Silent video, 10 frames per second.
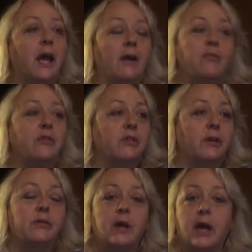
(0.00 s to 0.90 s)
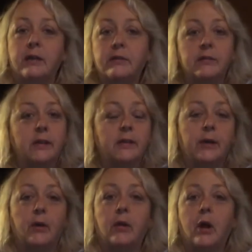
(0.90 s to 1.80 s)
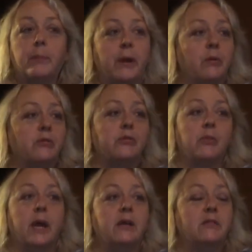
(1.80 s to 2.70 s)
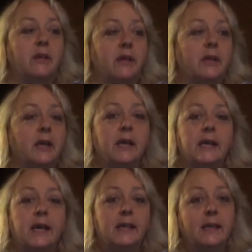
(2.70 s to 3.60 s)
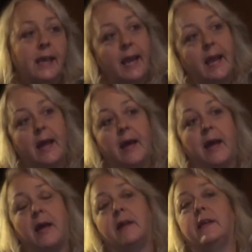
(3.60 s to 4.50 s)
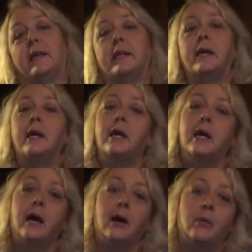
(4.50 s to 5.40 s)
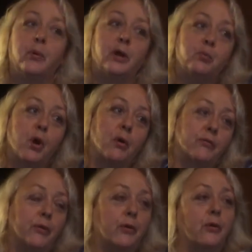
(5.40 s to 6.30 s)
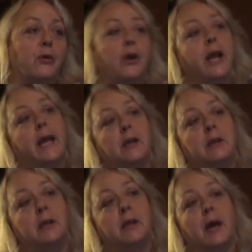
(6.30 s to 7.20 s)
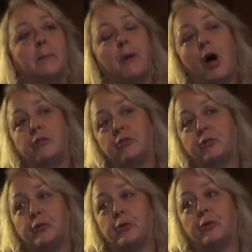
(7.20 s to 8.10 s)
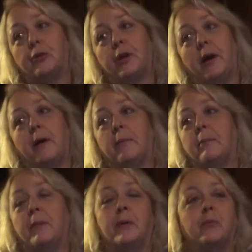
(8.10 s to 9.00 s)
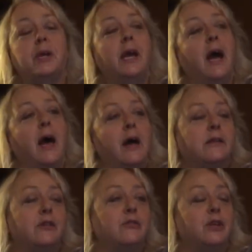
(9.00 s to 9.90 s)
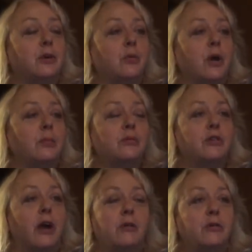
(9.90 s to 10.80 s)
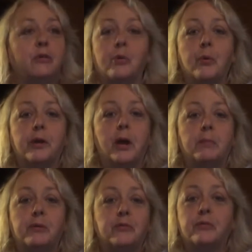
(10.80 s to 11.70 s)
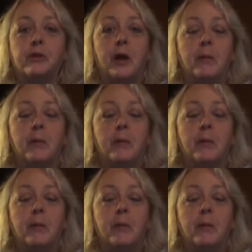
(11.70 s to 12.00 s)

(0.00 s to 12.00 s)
every single night until our parents would drag us in, Kick the Can, and Red Rover, and Monster. We had just an incredible childhood growing up, just